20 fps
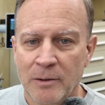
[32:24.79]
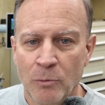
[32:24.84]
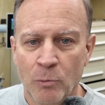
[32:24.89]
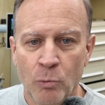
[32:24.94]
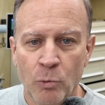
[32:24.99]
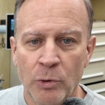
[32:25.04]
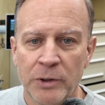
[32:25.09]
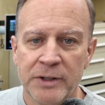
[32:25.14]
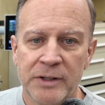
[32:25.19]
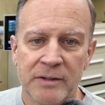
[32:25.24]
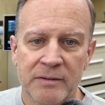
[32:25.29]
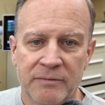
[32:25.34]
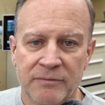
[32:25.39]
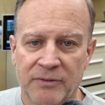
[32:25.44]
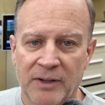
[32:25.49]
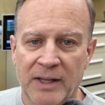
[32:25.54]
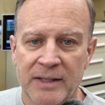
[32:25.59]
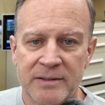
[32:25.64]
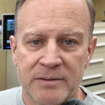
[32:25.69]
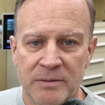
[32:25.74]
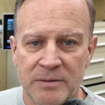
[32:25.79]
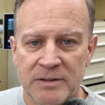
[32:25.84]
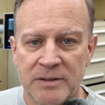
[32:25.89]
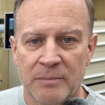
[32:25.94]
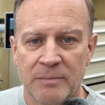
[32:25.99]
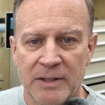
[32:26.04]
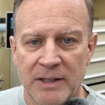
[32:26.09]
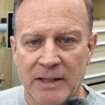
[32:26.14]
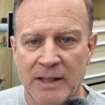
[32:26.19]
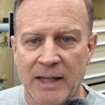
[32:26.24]
wooden fence or
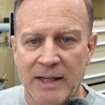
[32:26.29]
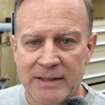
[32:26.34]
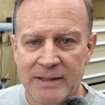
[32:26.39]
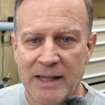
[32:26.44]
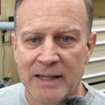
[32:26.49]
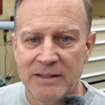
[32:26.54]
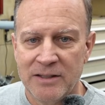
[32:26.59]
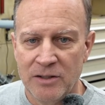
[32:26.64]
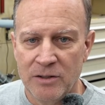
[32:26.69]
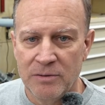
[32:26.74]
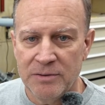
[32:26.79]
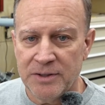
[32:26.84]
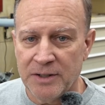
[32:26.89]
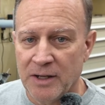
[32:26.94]
something like that to use